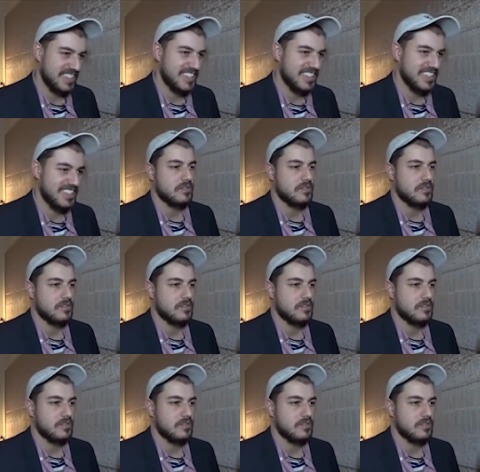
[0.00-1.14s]

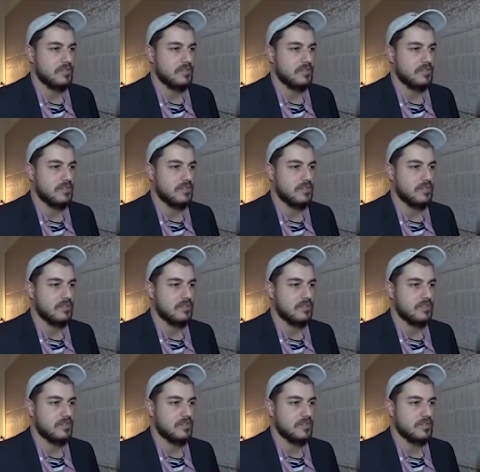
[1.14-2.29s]

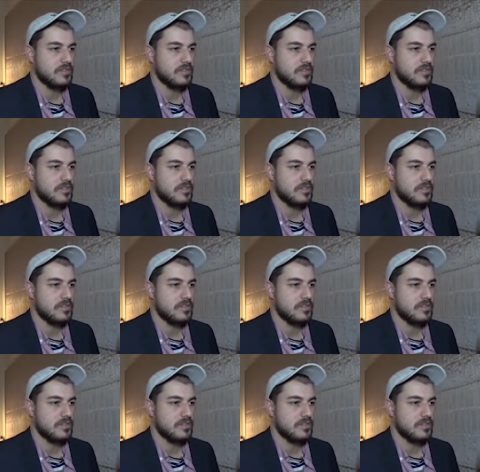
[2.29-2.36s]
No one is speaking in this clip.